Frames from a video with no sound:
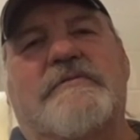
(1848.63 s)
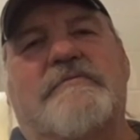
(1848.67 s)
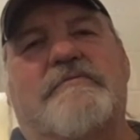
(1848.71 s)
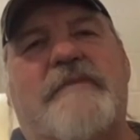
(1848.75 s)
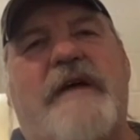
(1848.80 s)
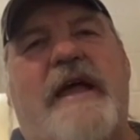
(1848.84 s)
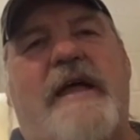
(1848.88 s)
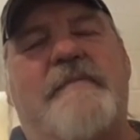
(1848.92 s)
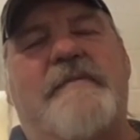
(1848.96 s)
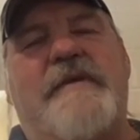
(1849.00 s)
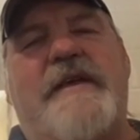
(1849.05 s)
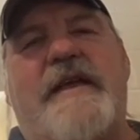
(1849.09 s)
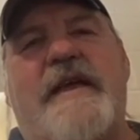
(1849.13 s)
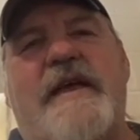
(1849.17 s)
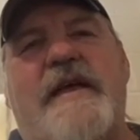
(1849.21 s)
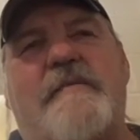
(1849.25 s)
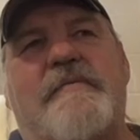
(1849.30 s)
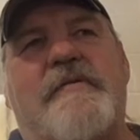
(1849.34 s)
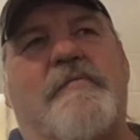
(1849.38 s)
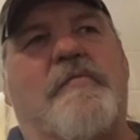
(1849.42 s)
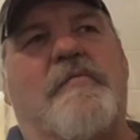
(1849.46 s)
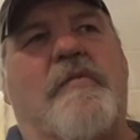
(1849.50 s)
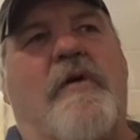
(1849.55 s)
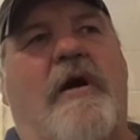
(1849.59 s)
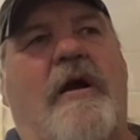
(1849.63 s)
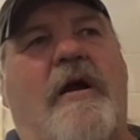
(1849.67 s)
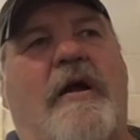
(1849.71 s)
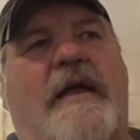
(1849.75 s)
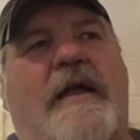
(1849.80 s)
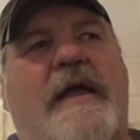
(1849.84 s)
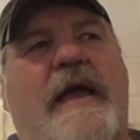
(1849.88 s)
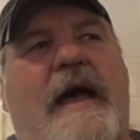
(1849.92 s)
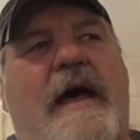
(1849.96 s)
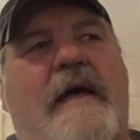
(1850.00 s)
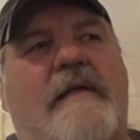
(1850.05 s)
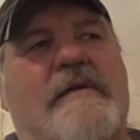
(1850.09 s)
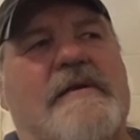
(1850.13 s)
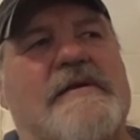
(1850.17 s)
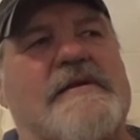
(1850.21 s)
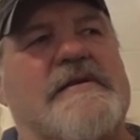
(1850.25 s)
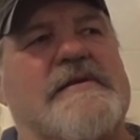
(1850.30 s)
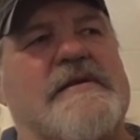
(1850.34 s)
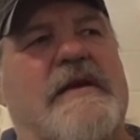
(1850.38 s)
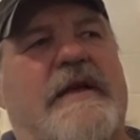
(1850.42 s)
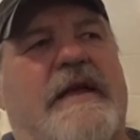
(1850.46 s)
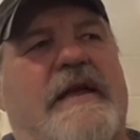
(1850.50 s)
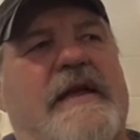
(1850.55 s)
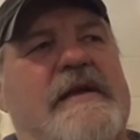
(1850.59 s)
Maybe him and Mark
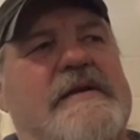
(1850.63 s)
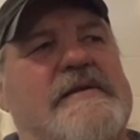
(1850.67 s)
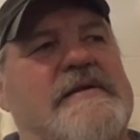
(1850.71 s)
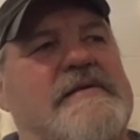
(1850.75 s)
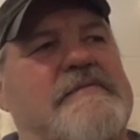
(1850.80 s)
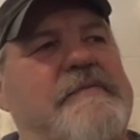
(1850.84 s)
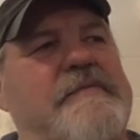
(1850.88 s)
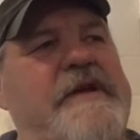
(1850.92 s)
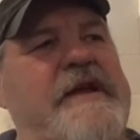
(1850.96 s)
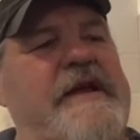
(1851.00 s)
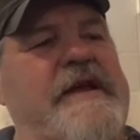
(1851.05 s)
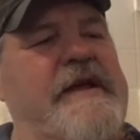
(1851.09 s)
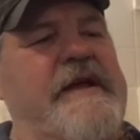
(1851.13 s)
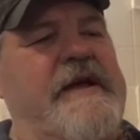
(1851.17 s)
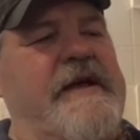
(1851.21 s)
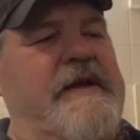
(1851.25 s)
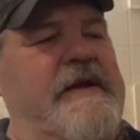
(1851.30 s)
Callous against me